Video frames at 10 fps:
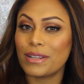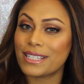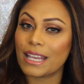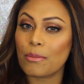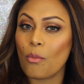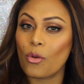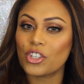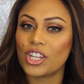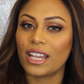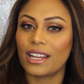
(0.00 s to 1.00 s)
please keep on
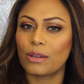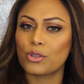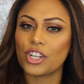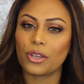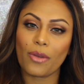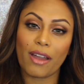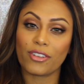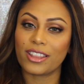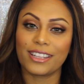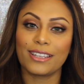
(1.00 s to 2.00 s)
watching and I will show you
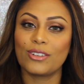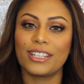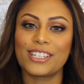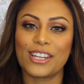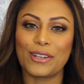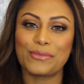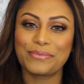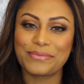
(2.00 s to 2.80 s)
everything that you need to know.